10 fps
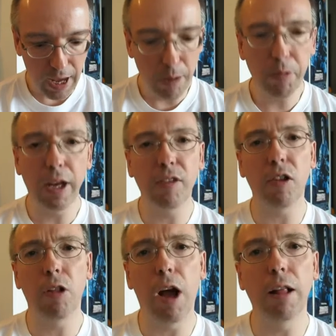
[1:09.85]
it plays a
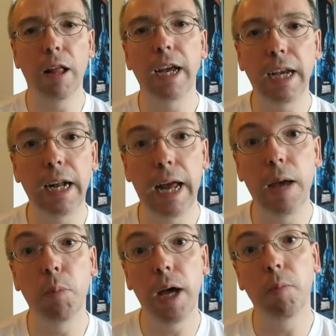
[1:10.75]
lot like an
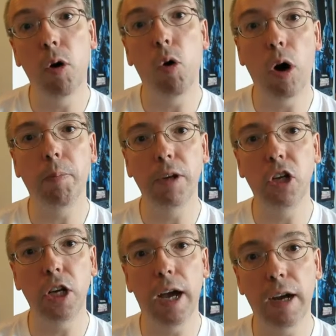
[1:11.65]

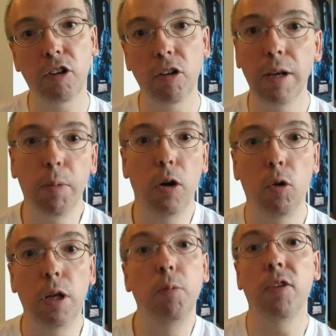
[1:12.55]
MMORPG actually, but
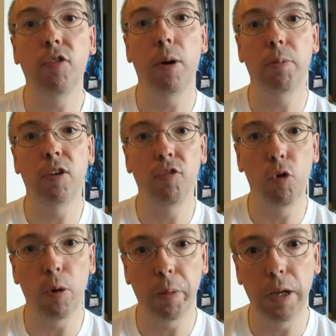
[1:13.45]
only with up to
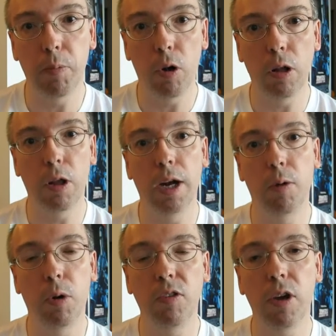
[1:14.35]
4 people online
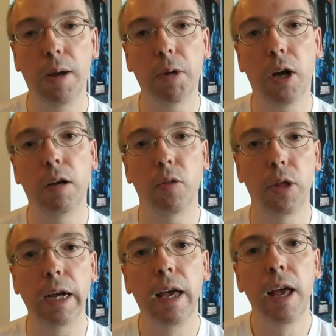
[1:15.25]
at one time, kind of
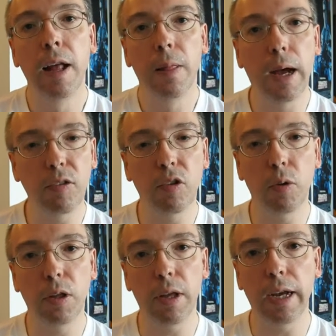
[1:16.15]
thing. That's the
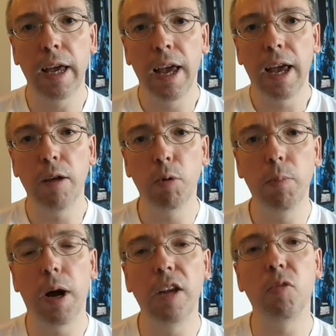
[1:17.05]
only thing. It
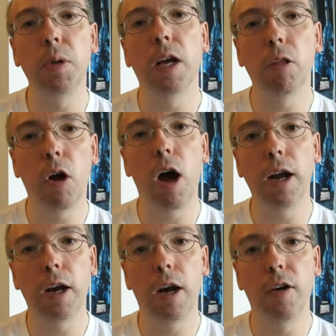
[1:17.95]
reminds me a
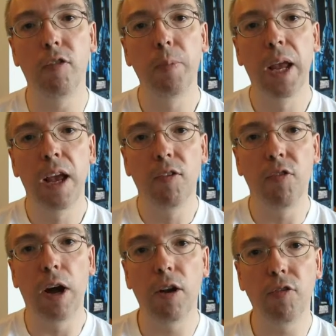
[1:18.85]
lot of
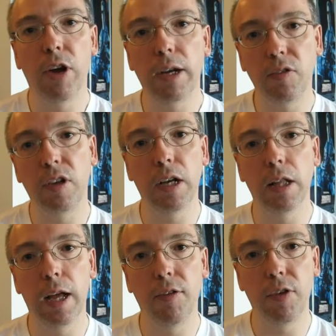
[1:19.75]
Final Fantasy
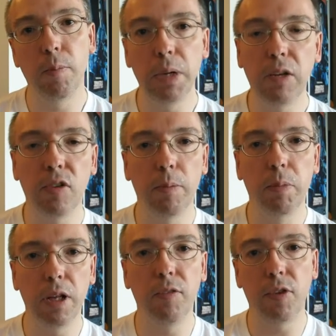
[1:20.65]
XI meets
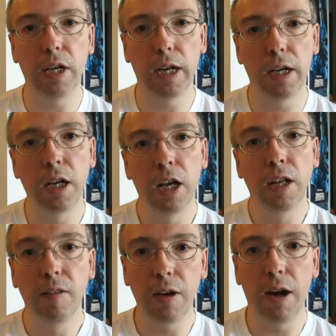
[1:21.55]
Oblivion
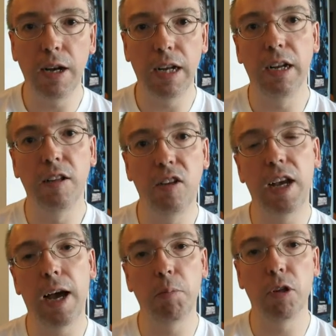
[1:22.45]
done in a
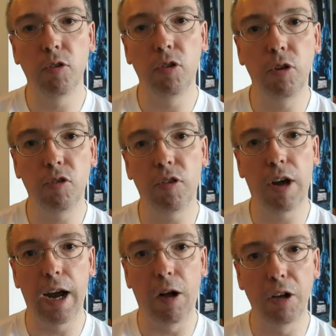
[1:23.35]
Diablo 2
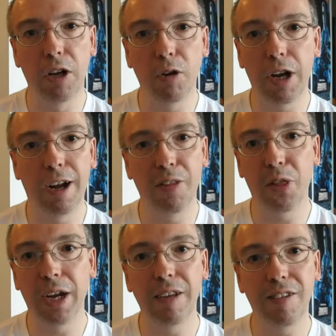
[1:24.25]
style, you know, kind of
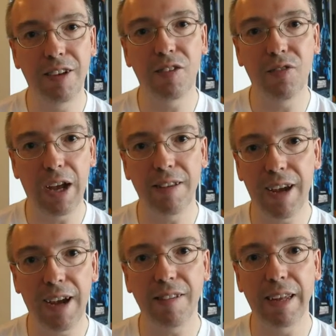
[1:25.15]
thing. It's just
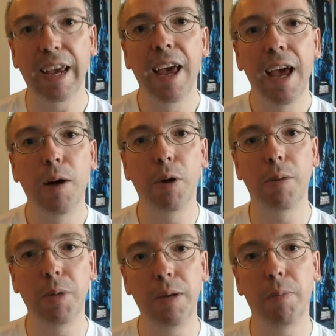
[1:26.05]
fantastic. And what I
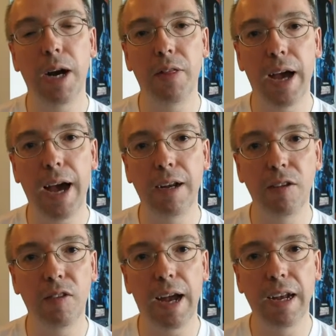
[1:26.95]
mean by that
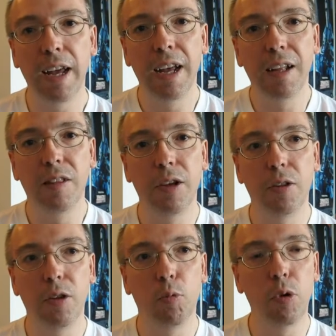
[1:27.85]
is that
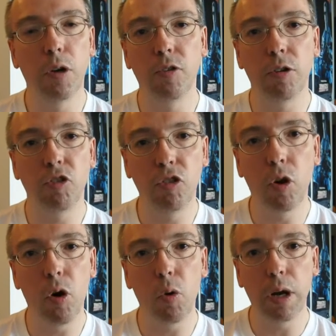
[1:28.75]
the worlds are
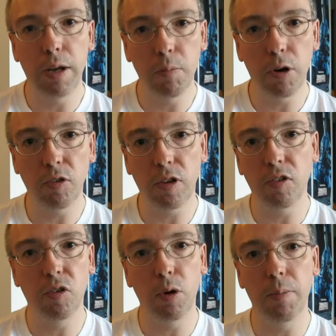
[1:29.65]
so immersed and
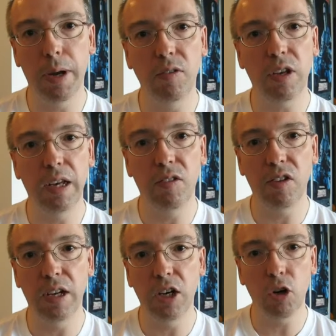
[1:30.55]
so immense, it's
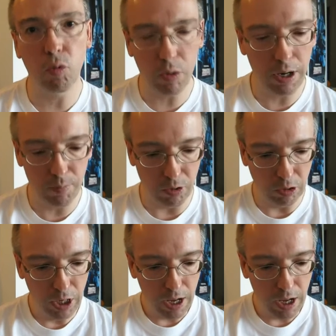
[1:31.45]
incredible.